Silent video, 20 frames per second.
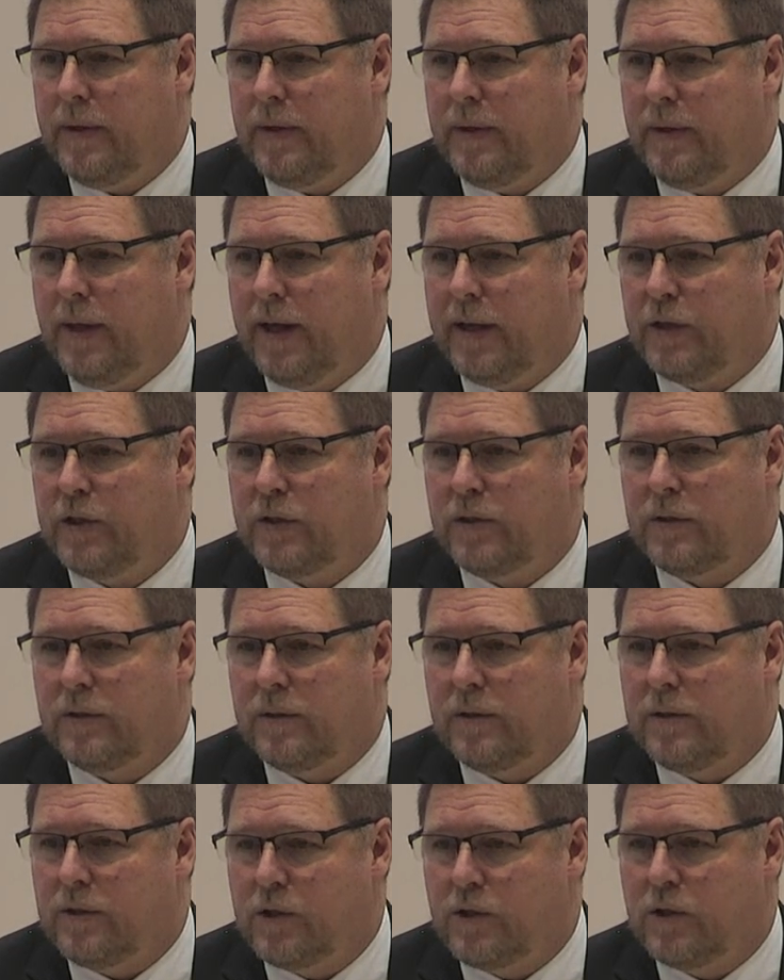that's
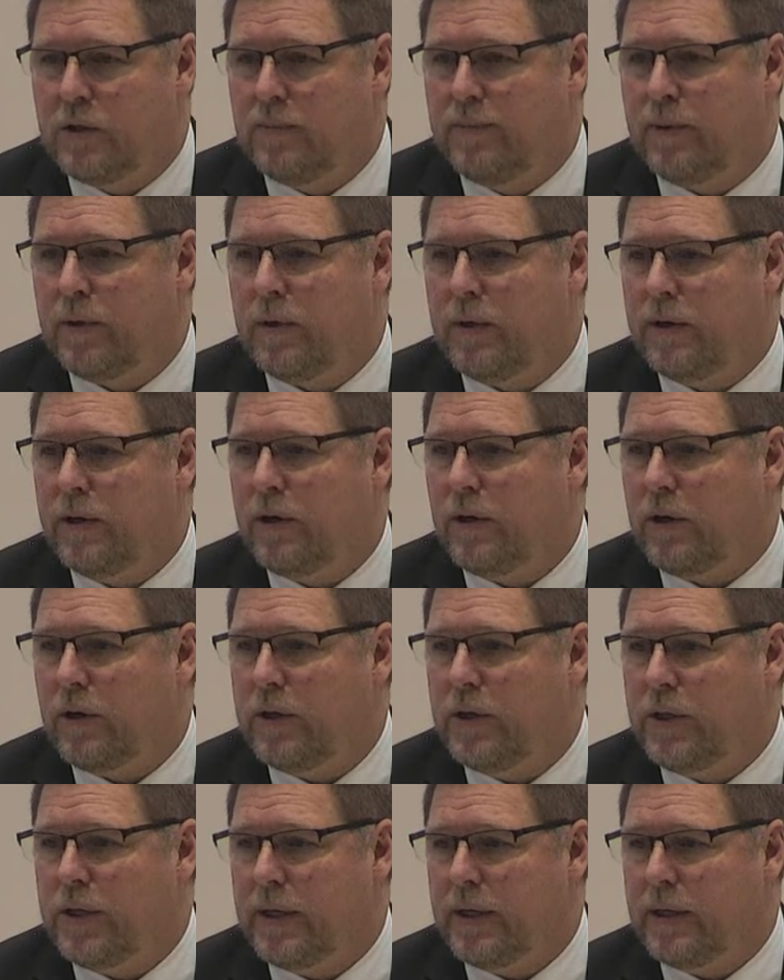super
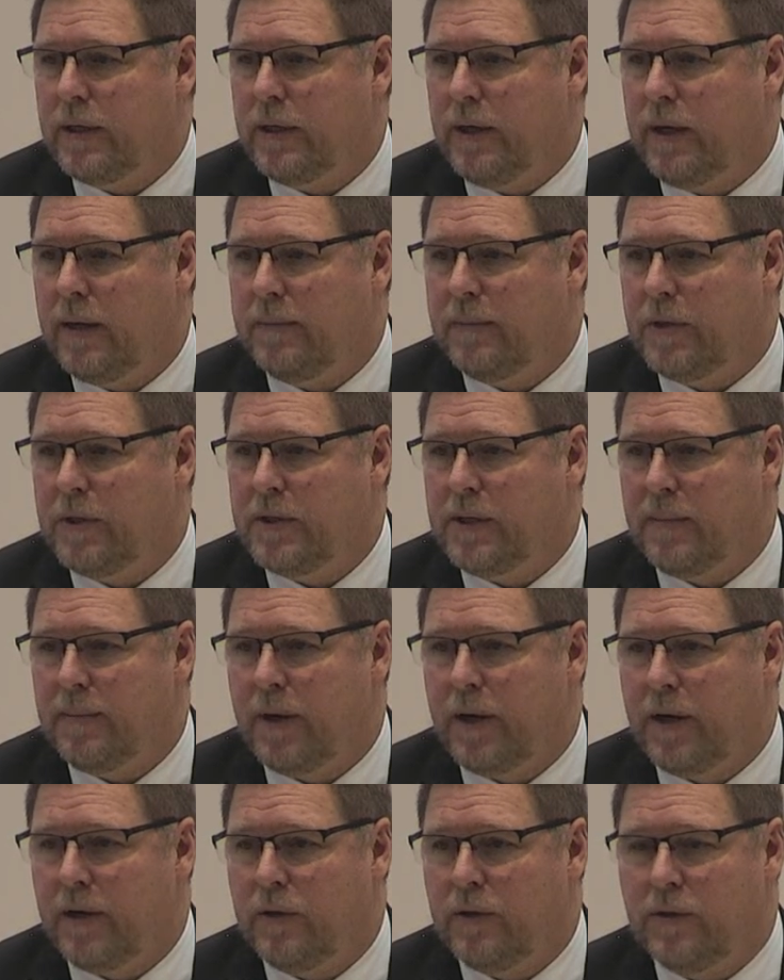encouraging to
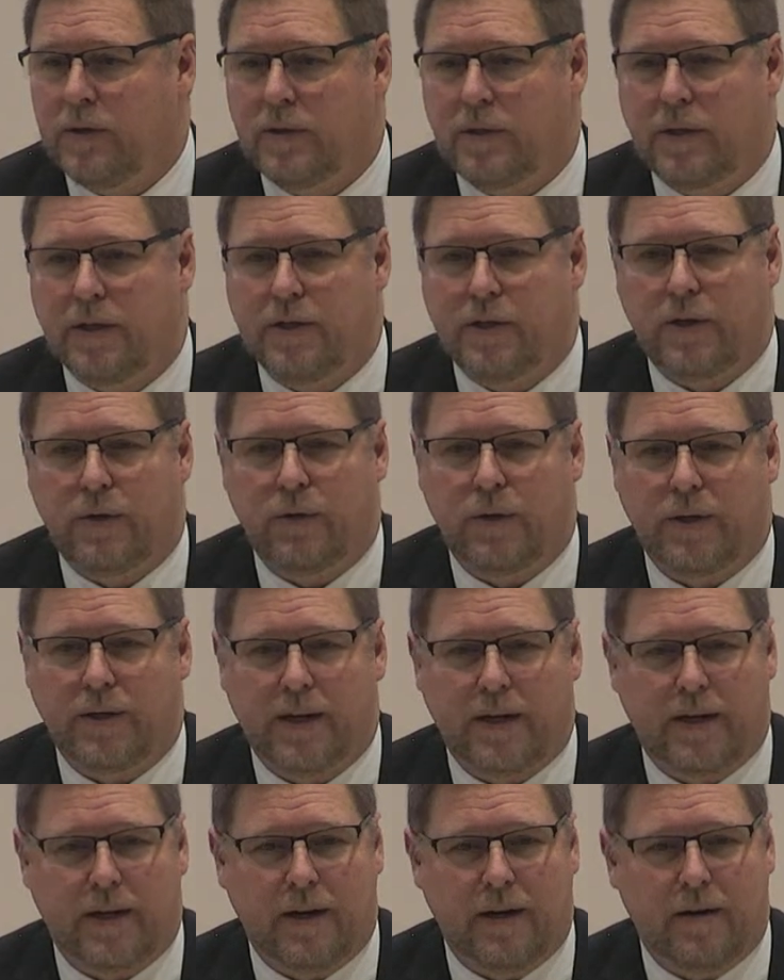somebody who's considering
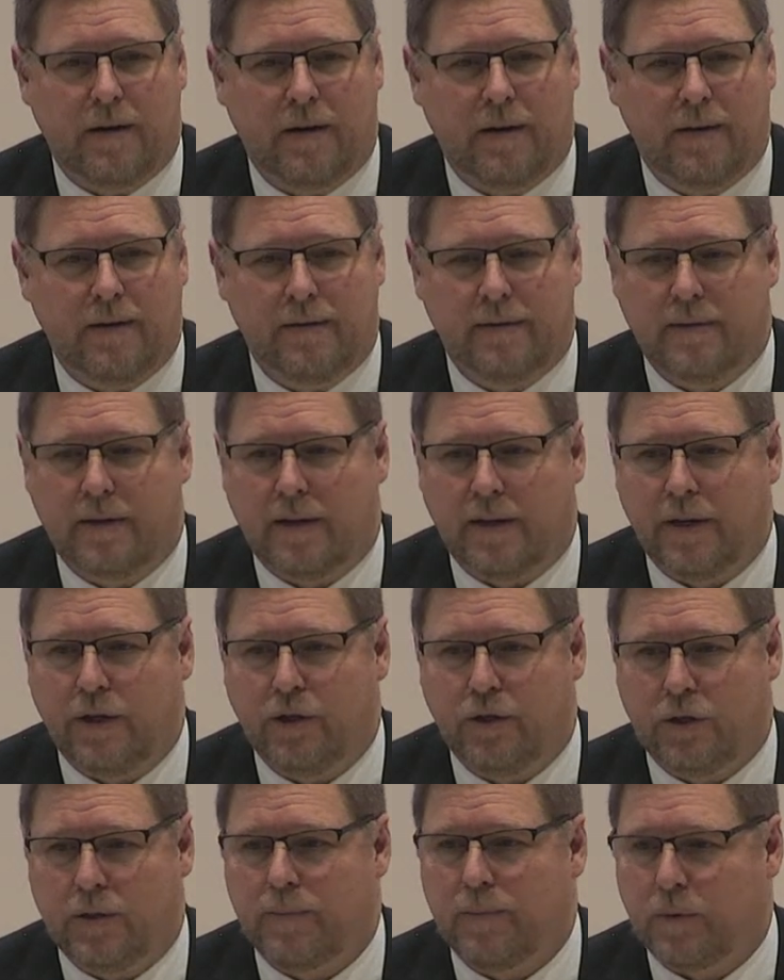taking on the
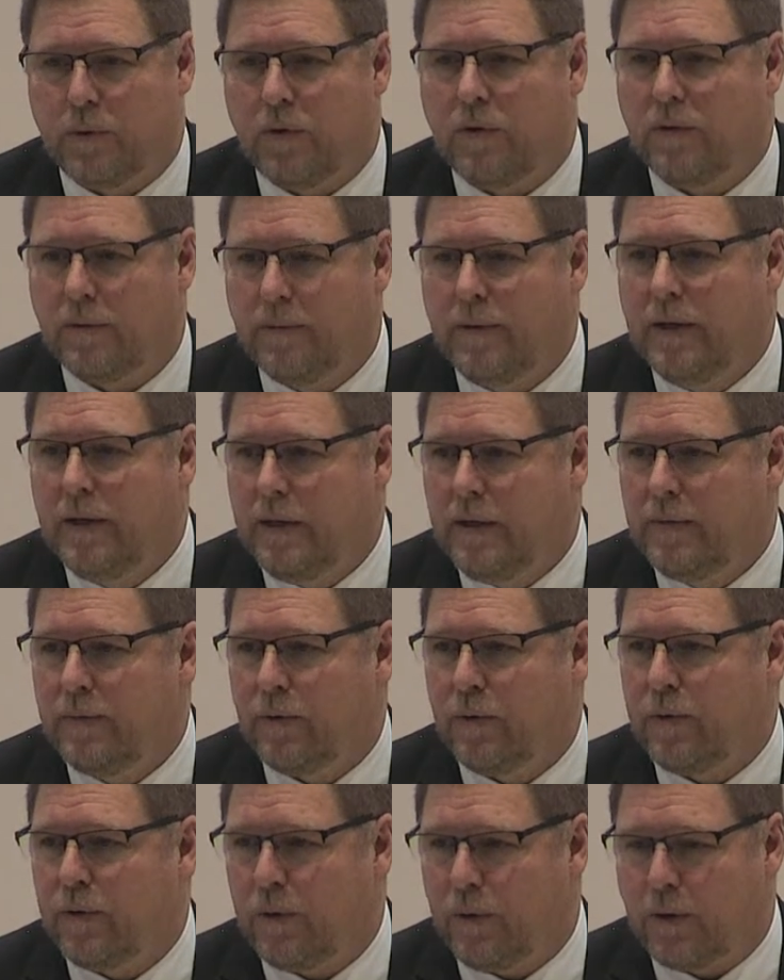leadership role
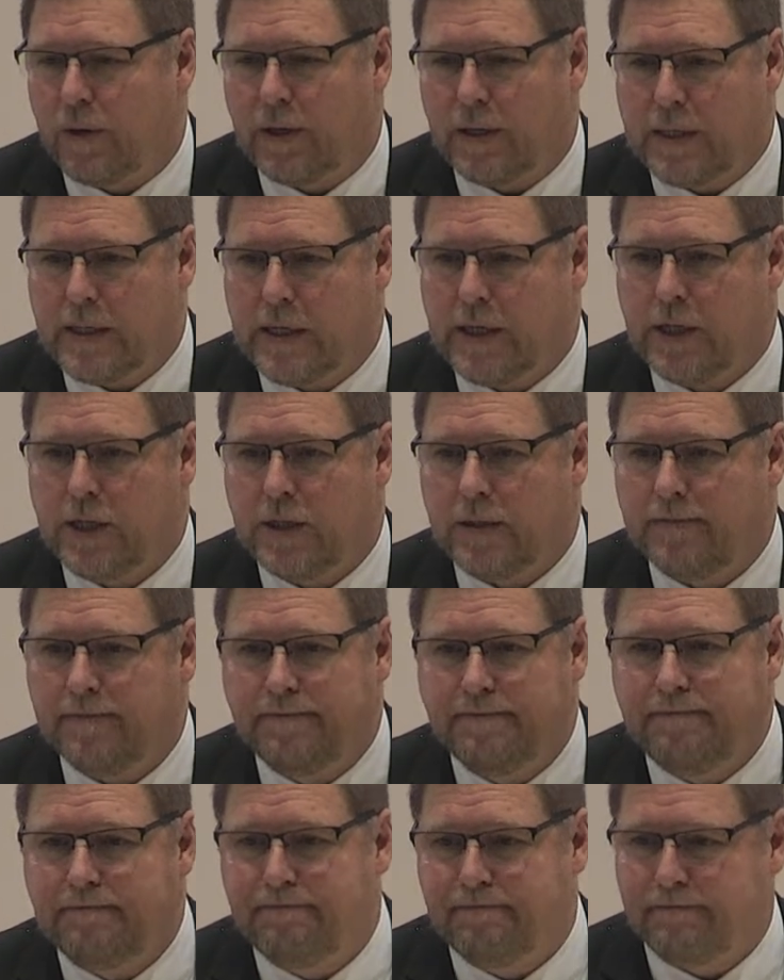for the organization.
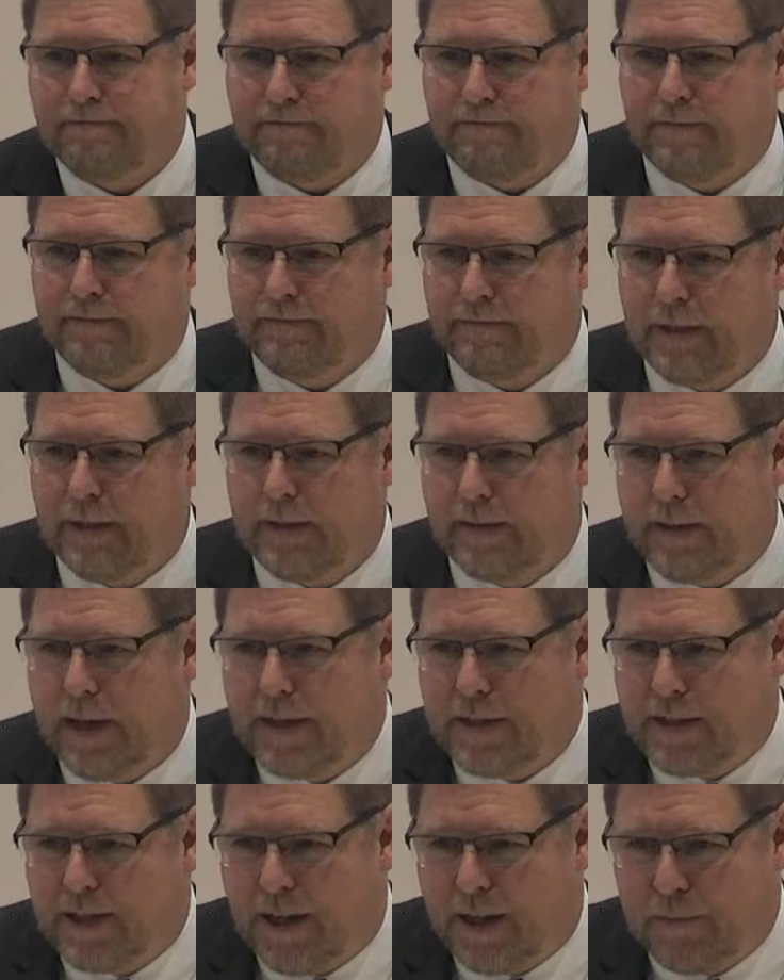
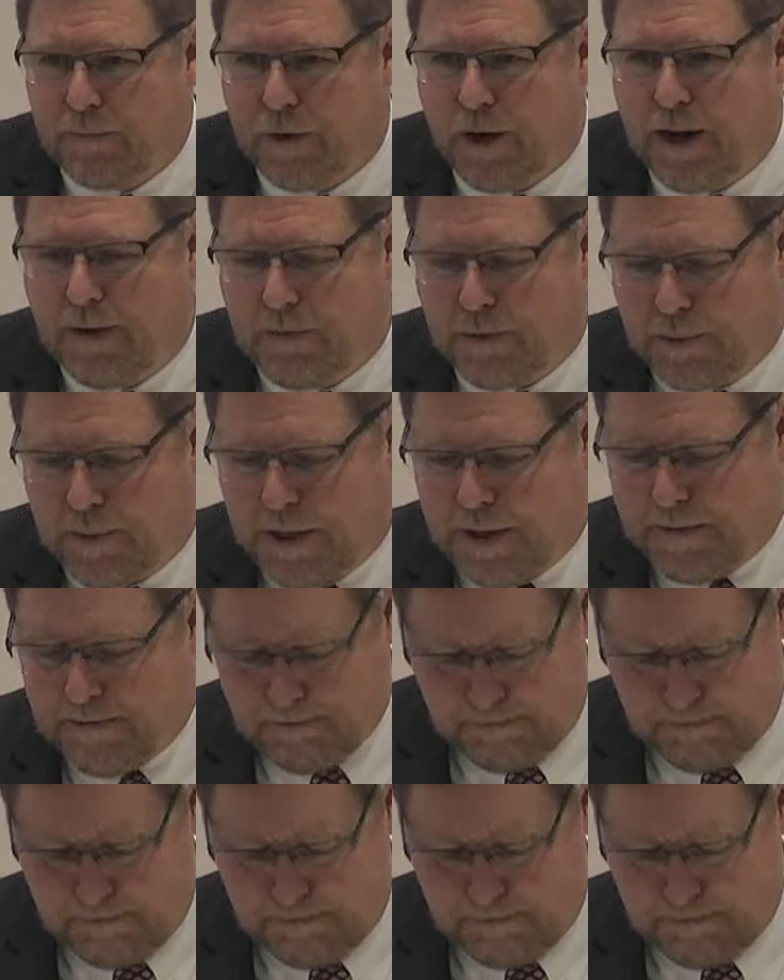Thanks again for having me.